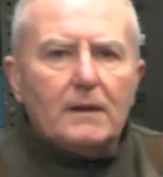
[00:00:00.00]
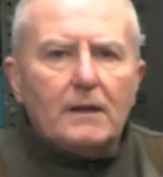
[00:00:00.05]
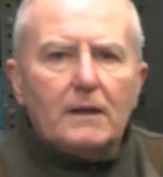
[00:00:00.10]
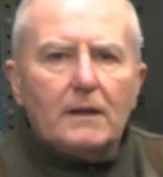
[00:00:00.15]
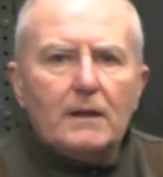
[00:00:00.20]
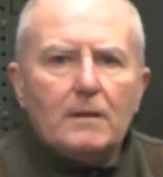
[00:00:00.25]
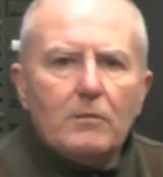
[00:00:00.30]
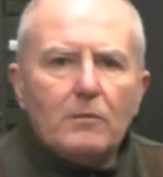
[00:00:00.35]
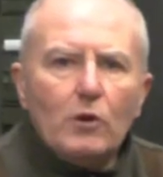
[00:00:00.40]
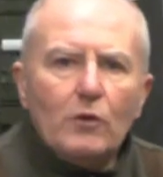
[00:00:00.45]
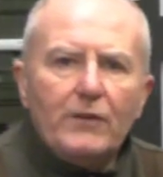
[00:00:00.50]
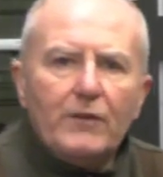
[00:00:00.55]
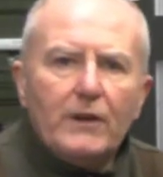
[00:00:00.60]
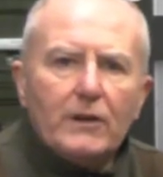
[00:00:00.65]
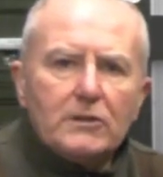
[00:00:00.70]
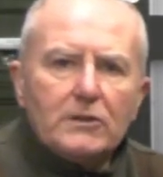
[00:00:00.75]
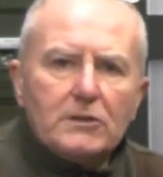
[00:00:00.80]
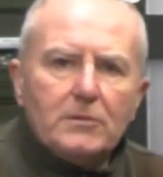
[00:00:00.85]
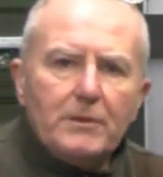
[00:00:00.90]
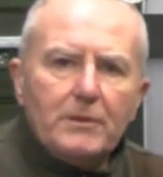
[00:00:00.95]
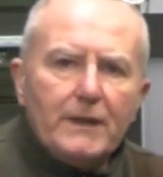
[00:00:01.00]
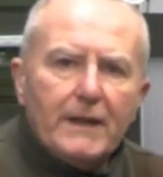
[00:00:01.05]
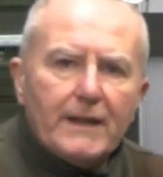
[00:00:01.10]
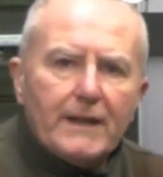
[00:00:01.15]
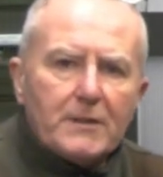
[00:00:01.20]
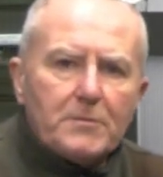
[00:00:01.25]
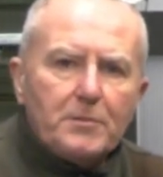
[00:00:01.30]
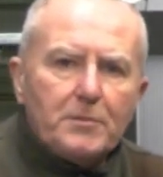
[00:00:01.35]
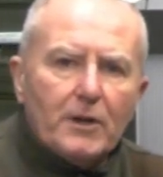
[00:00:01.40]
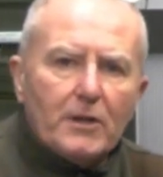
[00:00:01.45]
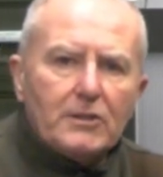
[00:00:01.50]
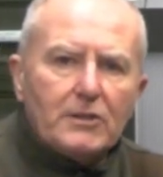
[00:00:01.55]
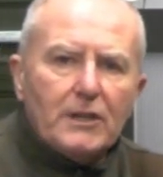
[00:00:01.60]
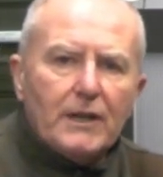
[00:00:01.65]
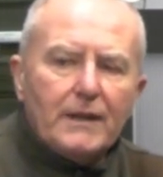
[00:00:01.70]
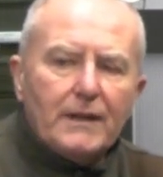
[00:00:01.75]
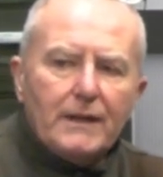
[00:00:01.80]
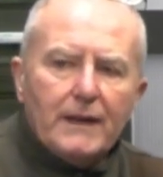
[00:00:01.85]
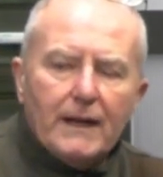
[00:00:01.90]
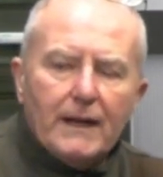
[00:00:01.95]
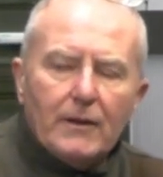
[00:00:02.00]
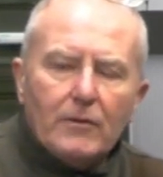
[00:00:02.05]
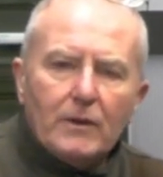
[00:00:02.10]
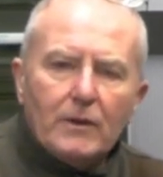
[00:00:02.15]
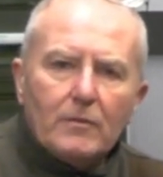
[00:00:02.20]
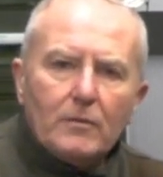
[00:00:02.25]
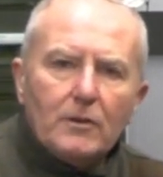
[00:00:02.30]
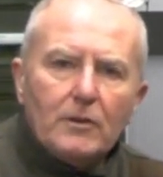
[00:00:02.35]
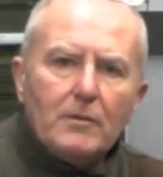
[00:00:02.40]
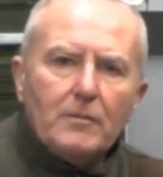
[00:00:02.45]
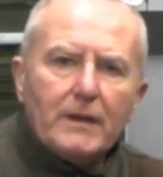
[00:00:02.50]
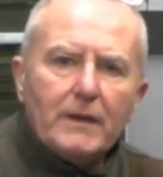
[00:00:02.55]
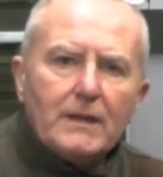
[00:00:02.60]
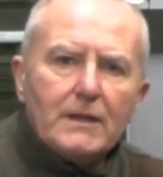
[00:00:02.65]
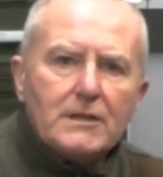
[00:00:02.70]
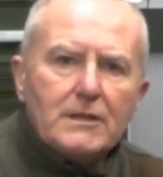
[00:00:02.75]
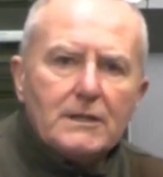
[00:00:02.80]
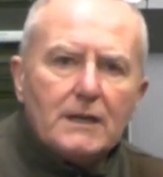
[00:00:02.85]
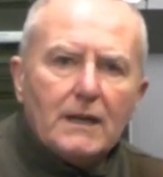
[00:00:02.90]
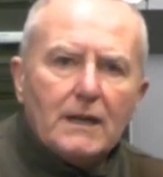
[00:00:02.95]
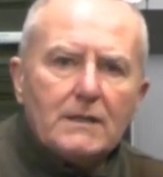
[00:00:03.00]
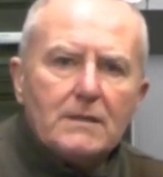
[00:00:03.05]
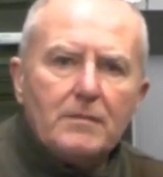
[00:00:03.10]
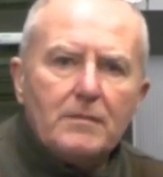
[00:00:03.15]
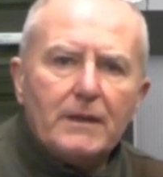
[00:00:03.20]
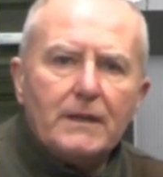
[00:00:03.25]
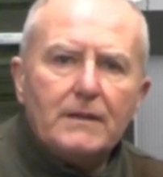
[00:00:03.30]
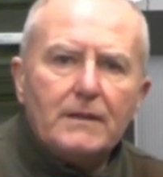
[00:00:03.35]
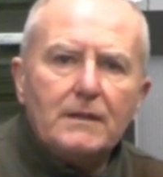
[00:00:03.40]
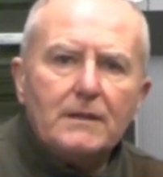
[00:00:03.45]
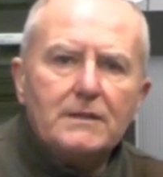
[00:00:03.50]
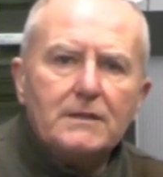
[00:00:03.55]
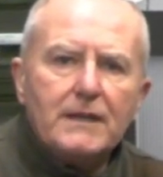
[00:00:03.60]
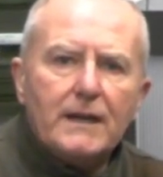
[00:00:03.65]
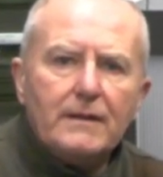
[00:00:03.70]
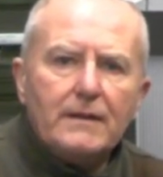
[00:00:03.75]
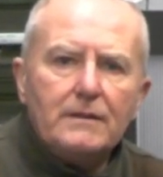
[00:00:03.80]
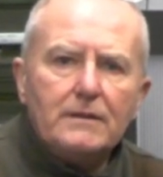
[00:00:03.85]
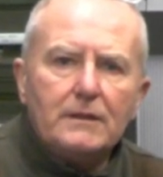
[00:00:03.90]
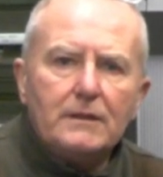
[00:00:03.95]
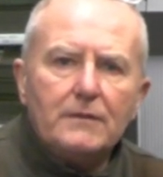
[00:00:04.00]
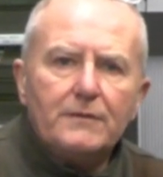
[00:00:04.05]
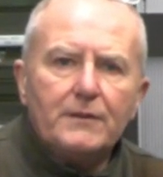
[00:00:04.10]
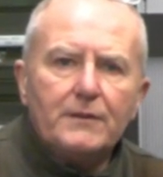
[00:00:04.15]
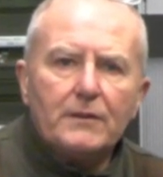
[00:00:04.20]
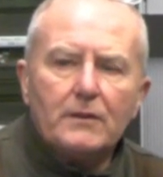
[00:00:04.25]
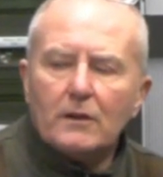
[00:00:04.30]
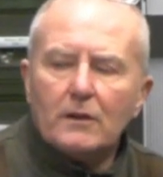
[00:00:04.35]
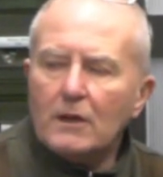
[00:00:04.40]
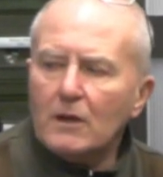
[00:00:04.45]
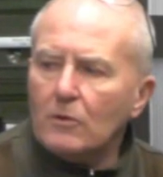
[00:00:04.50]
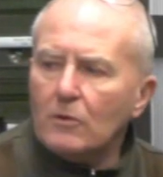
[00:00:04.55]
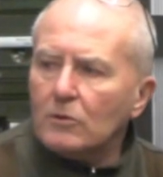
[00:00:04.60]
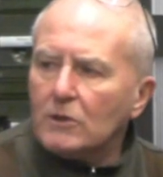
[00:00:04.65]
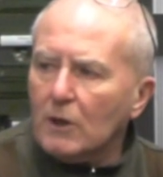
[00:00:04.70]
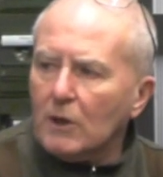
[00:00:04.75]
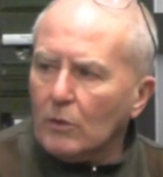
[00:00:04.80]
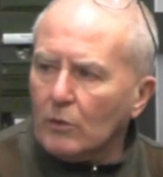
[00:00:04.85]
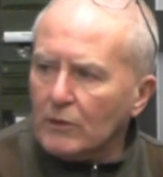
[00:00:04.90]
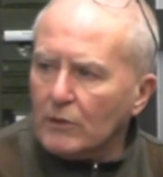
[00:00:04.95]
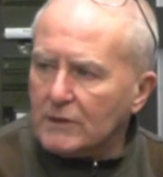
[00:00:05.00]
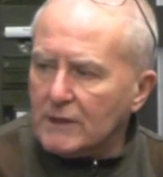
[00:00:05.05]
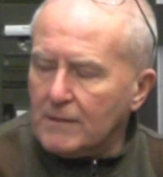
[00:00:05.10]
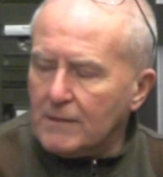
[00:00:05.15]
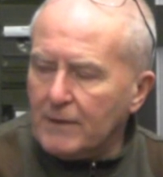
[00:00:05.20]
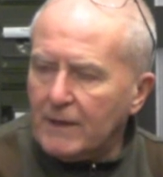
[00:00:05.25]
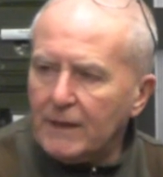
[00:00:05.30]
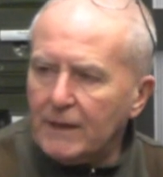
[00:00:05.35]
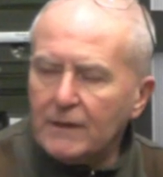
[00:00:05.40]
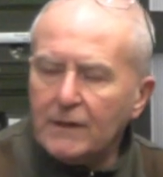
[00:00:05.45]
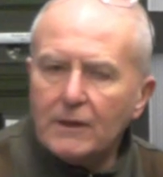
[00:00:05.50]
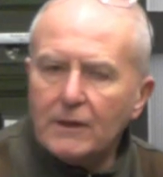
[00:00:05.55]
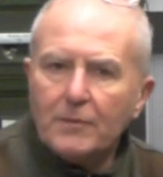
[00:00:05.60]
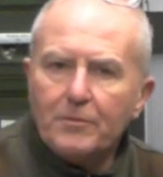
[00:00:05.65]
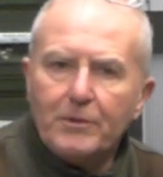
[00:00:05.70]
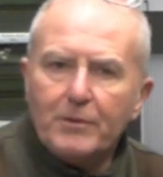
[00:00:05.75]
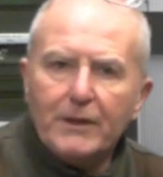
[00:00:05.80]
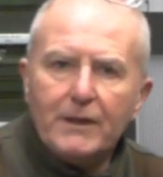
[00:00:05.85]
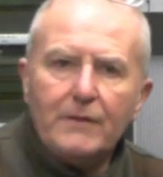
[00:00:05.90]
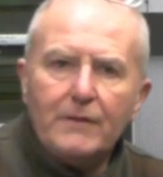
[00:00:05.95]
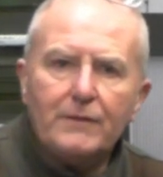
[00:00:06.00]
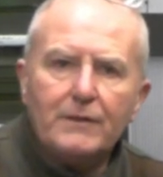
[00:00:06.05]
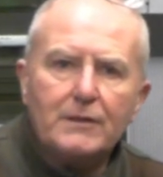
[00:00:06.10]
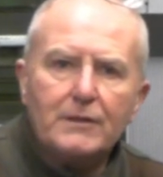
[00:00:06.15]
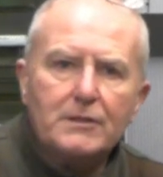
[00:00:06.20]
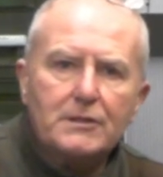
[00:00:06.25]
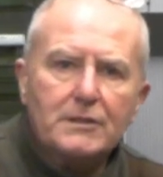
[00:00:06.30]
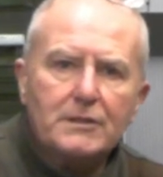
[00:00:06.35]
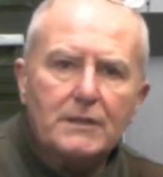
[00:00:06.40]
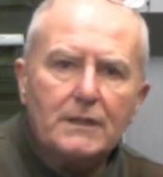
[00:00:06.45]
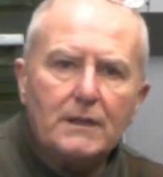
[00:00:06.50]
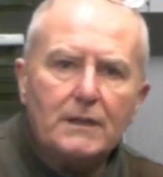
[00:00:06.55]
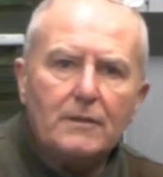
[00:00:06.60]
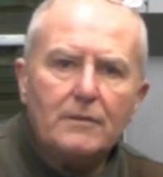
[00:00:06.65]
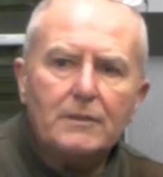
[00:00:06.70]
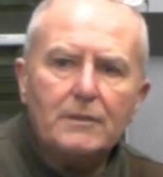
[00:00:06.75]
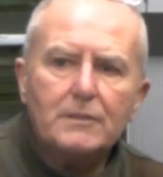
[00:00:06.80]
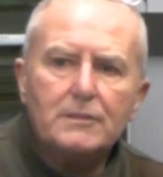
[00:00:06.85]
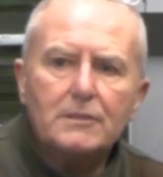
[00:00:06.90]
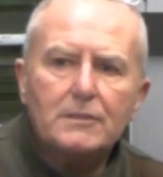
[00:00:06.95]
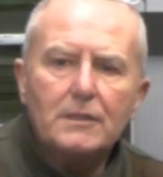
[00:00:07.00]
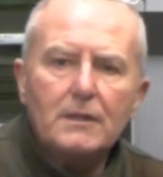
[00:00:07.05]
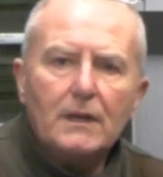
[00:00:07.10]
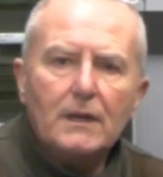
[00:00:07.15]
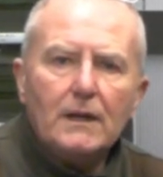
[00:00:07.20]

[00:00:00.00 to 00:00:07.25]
uh, moving on to my next project now, and I'm going to make a start of making a tender for the loco that I made in a previous series.